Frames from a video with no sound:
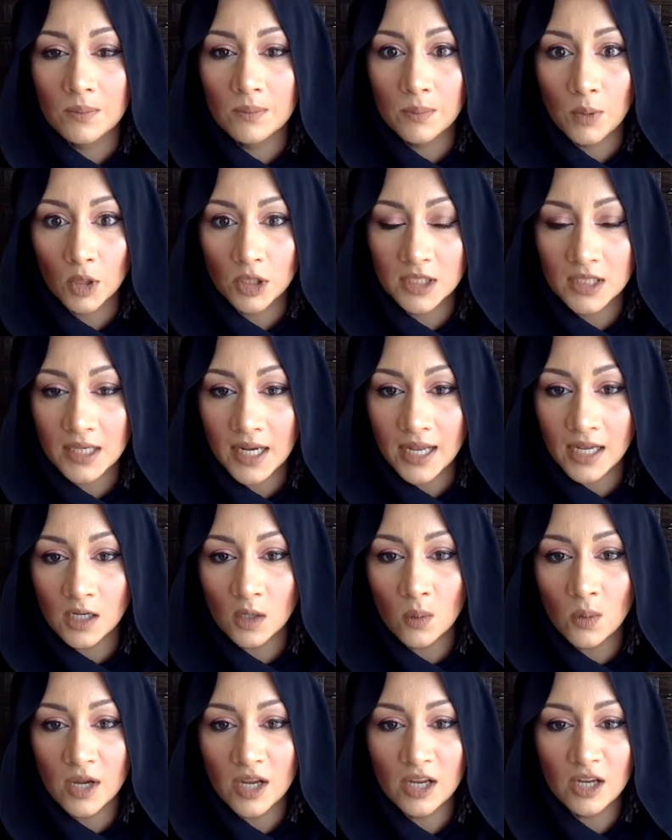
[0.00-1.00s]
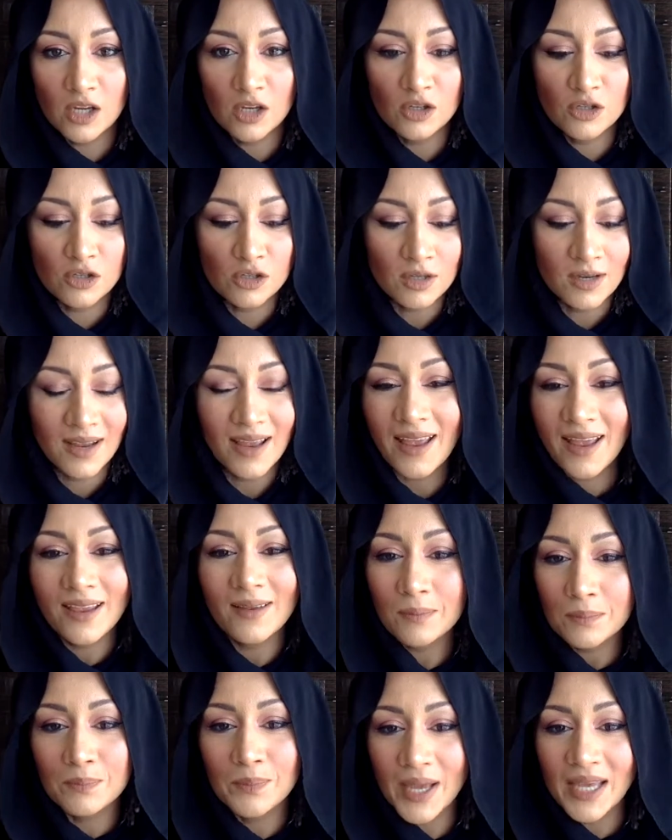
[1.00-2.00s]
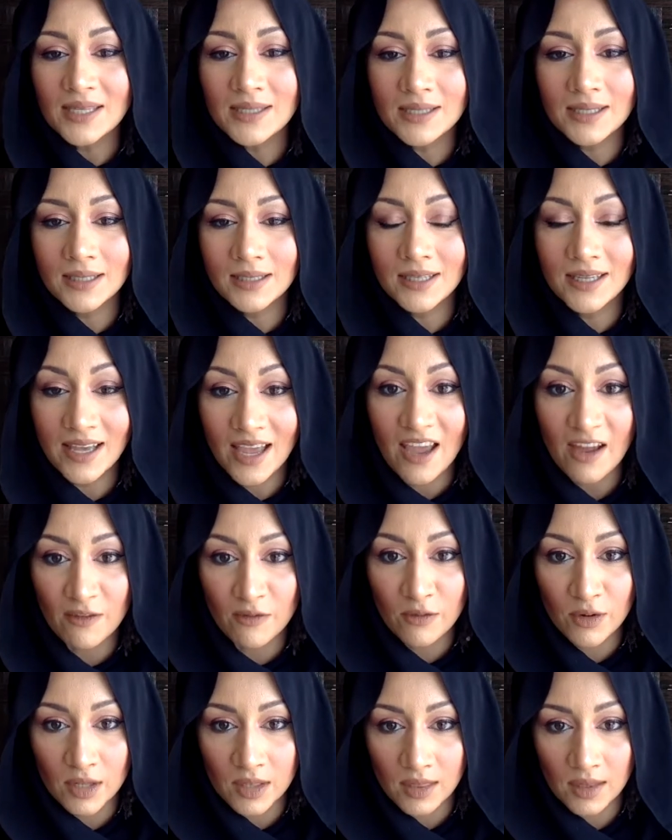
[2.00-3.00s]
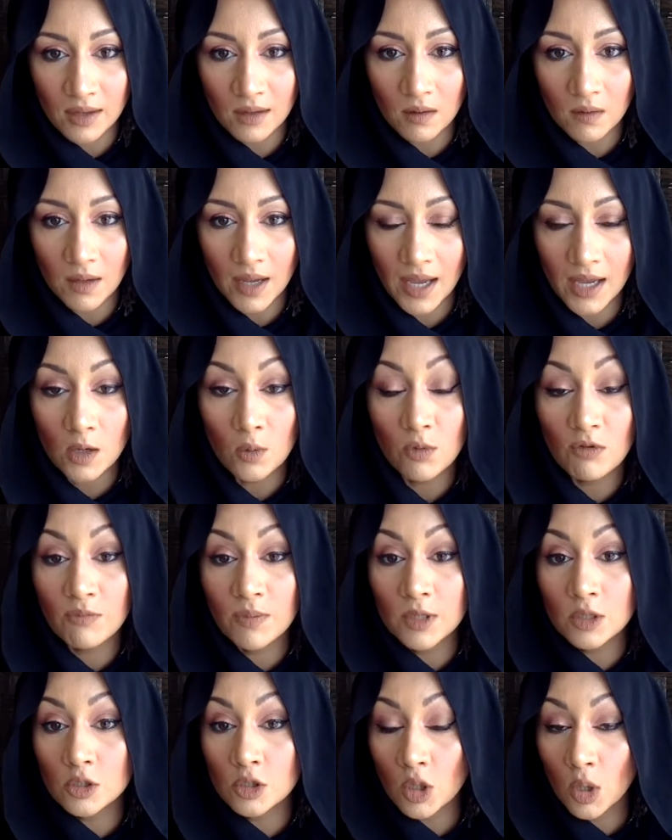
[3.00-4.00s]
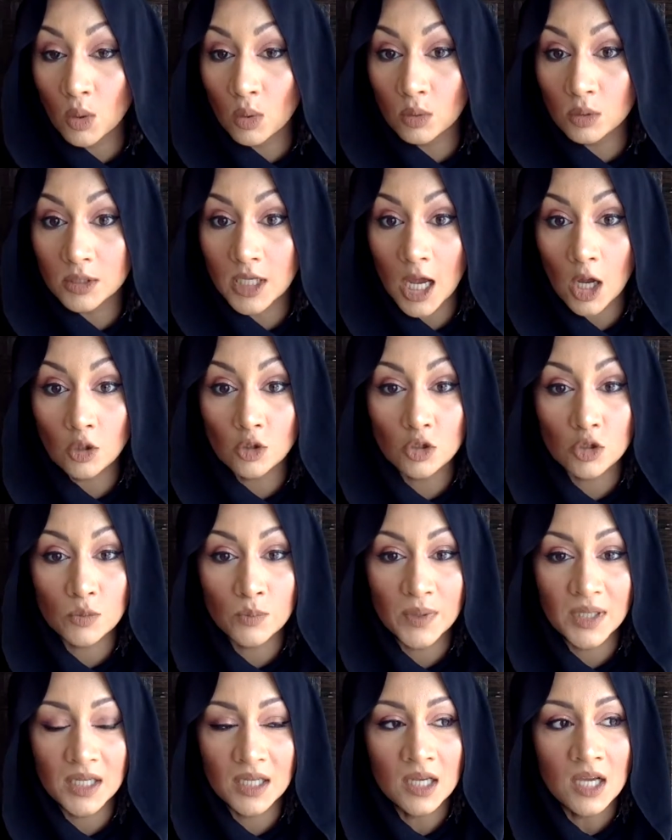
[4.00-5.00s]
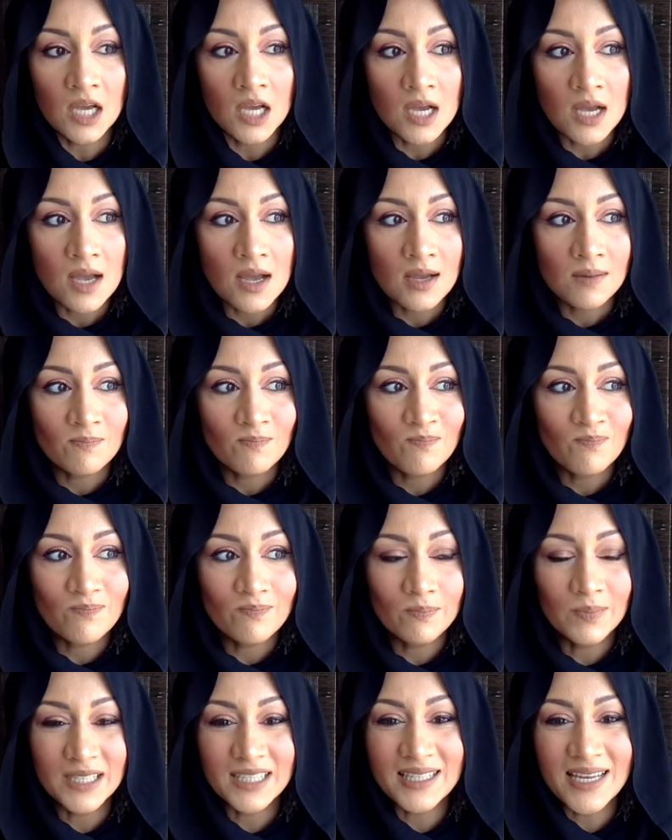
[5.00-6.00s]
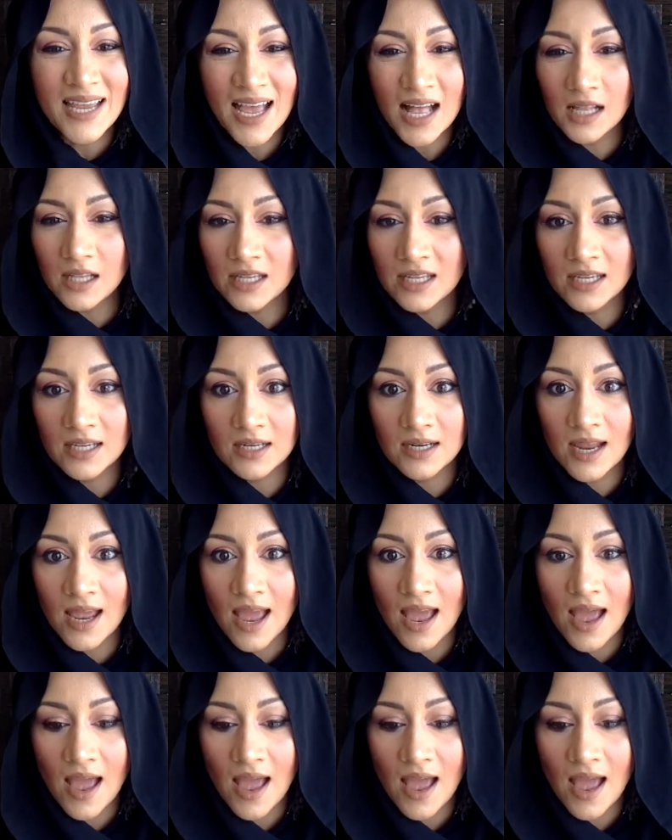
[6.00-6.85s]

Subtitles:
body language, basically everything. Okay, we've been told how to be battalion